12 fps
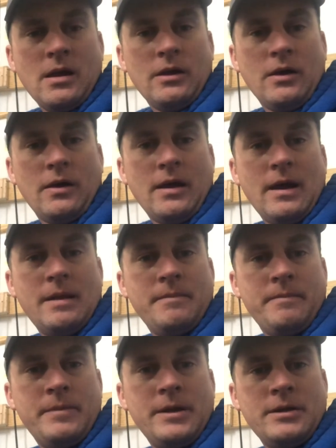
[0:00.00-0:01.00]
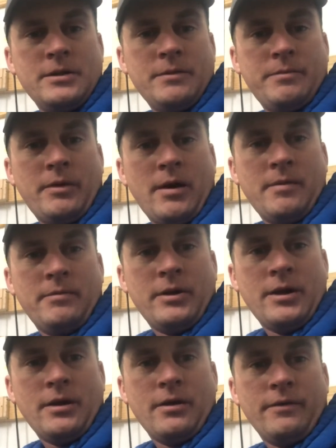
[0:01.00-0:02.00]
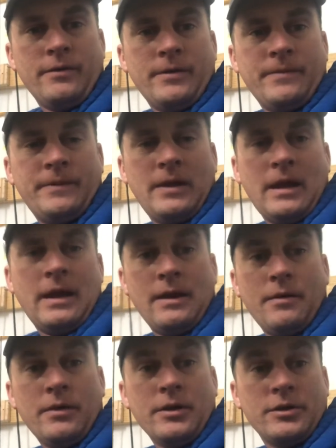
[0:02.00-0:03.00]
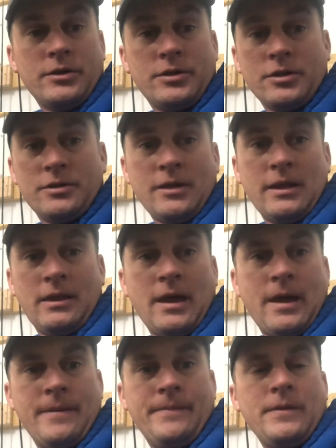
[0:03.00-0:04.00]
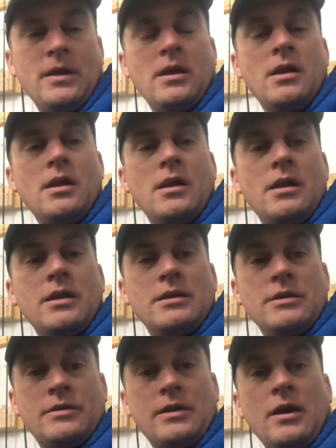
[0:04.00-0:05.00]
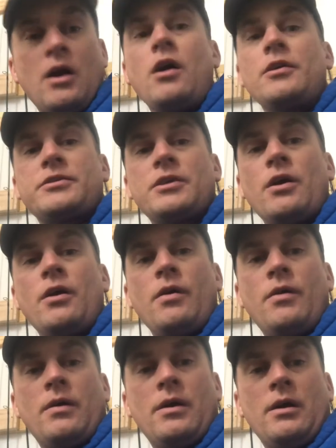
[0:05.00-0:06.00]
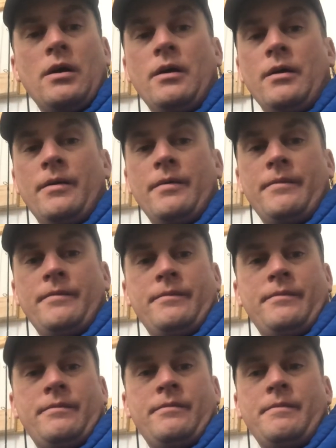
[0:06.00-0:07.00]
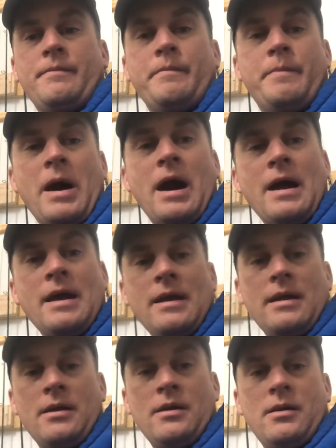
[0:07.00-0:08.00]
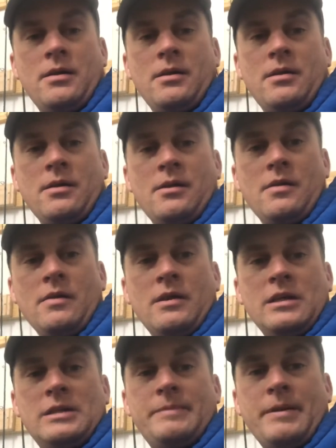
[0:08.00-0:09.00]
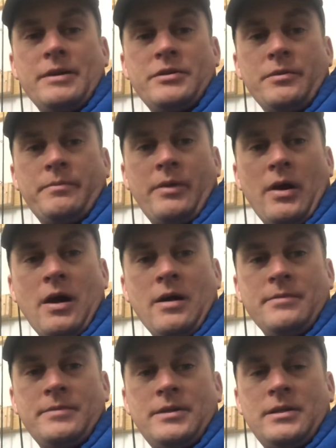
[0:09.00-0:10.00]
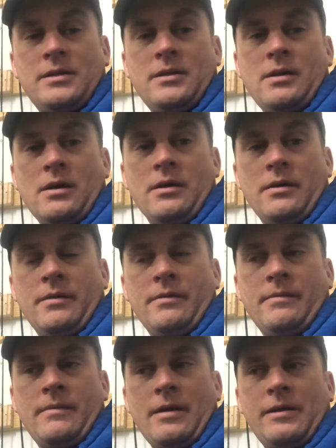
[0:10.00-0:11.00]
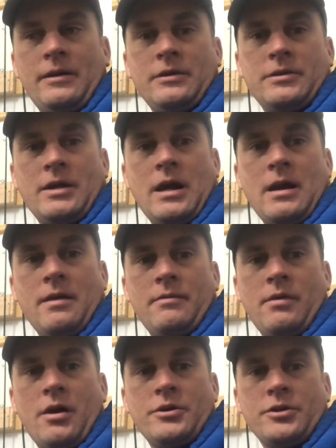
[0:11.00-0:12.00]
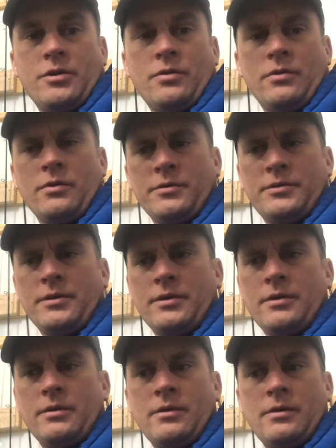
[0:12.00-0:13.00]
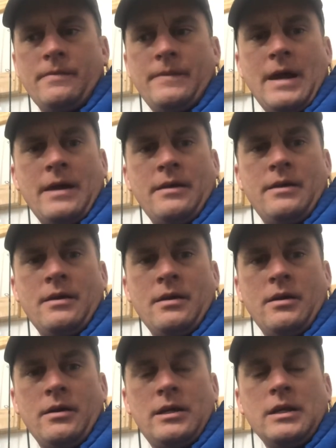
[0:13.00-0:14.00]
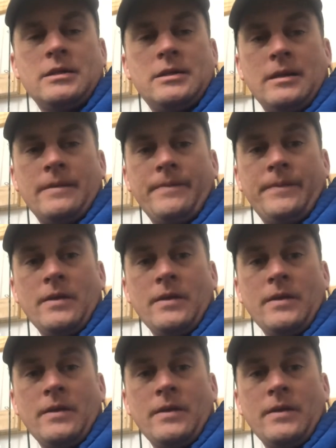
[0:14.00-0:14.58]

Go ahead and bend your prop blade over, and it works just like that. You can also um, buy special props um, I think there's a guy named Roger Cornelson down in uh, Kingston.